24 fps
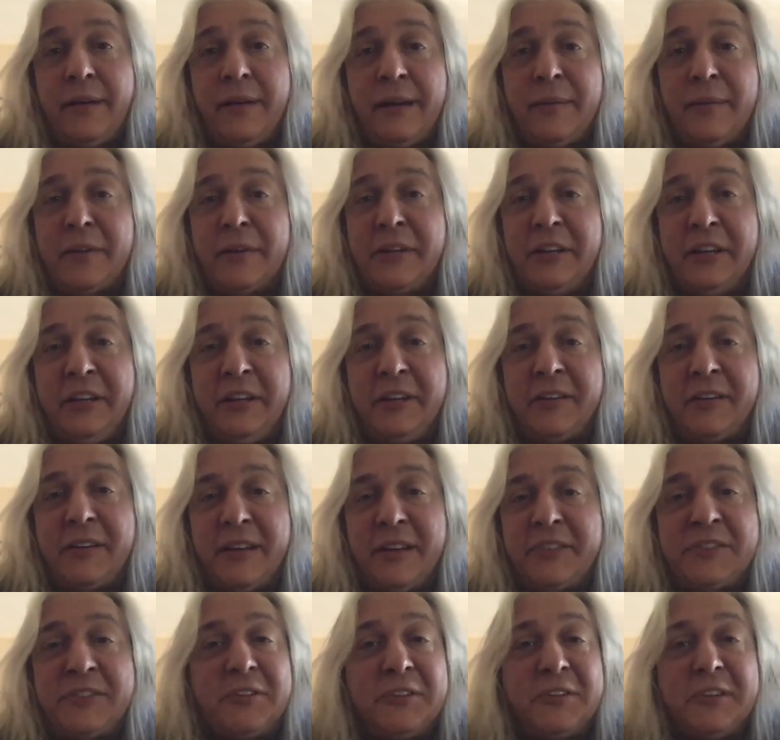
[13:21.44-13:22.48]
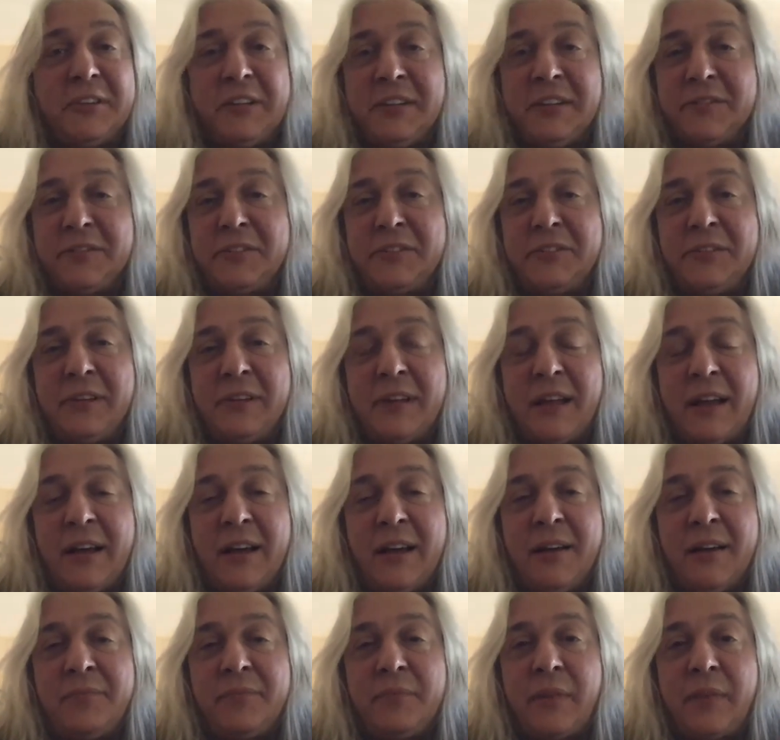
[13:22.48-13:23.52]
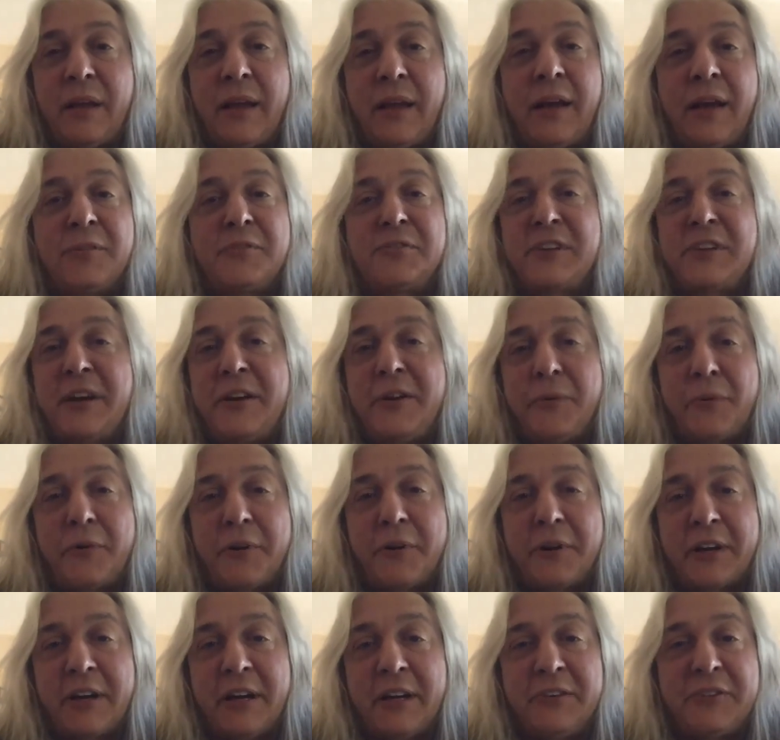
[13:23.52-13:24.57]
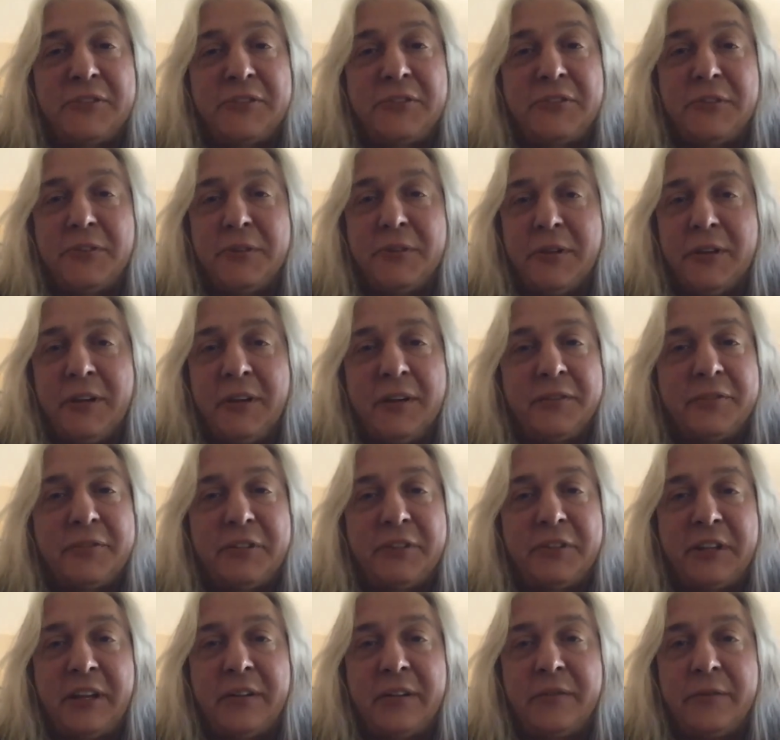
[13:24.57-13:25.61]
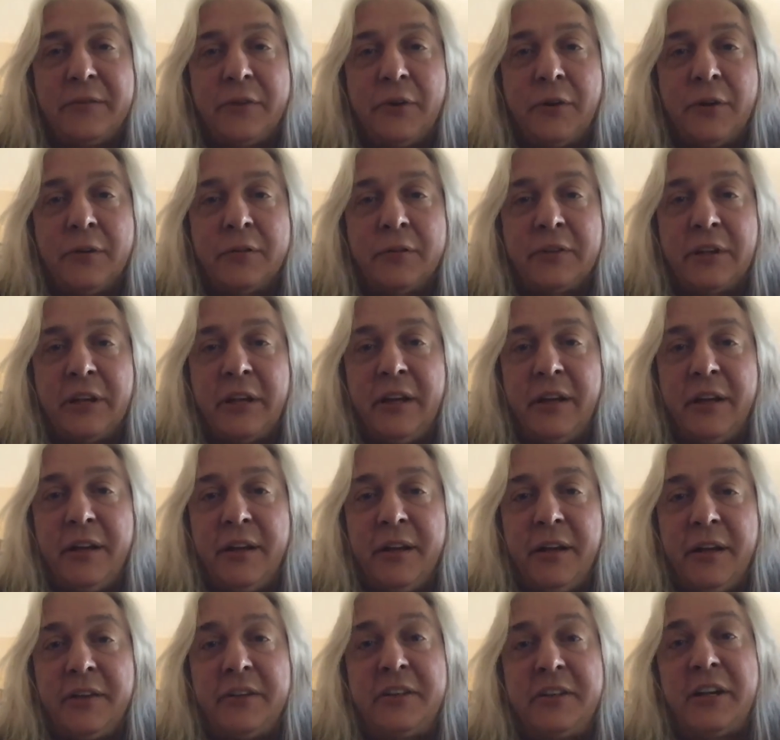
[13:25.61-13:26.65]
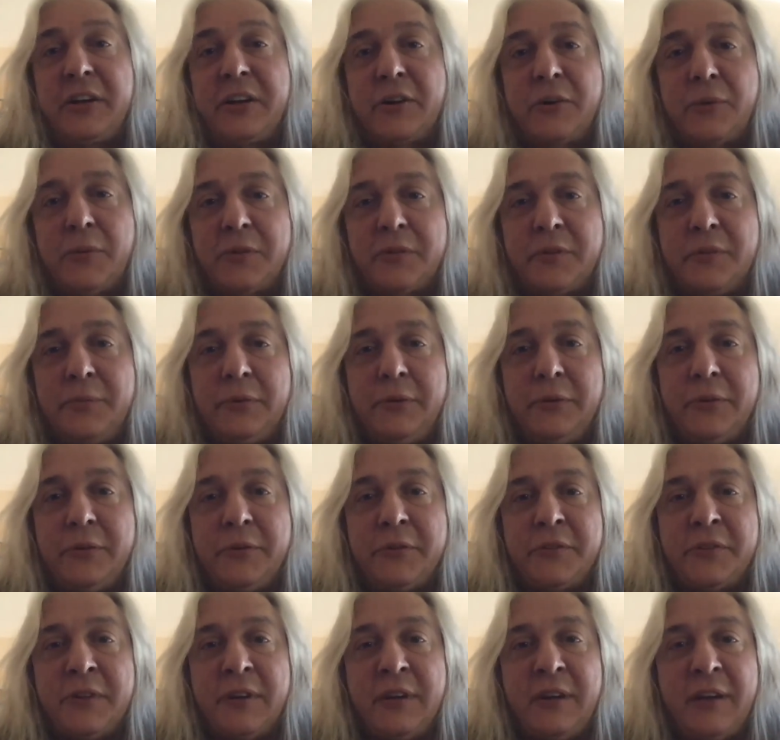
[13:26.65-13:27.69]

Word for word: I'm a geek. I still love uh, outside of work. I still love to get involved and, and tinker with computers.